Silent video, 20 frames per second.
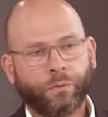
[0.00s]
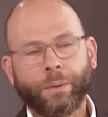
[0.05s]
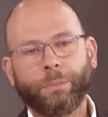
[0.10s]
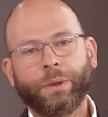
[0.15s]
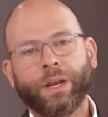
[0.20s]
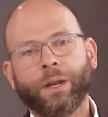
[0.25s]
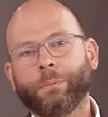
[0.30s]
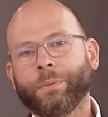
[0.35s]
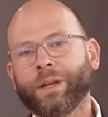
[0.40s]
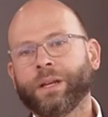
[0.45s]
3
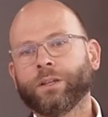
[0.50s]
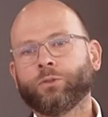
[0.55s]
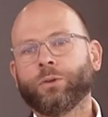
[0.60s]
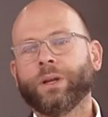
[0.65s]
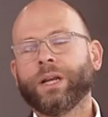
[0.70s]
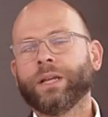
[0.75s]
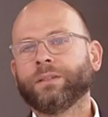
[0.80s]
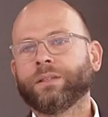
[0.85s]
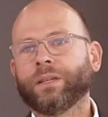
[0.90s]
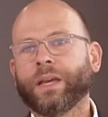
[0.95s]
million
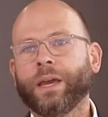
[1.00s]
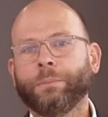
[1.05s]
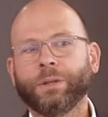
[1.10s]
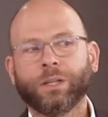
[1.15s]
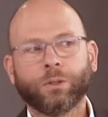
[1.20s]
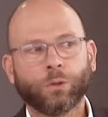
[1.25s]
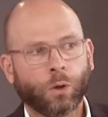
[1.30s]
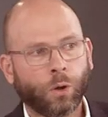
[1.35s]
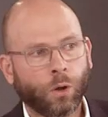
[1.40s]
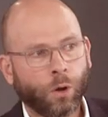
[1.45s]
Venezuelans came
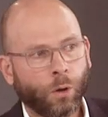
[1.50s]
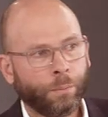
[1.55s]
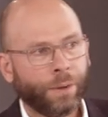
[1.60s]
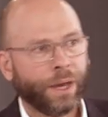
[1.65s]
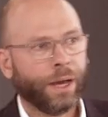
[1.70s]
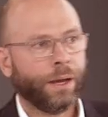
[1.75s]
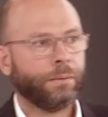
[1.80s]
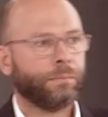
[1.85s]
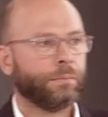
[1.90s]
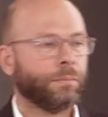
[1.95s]
into
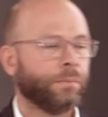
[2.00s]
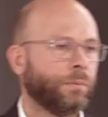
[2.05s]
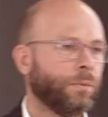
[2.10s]
Colombia.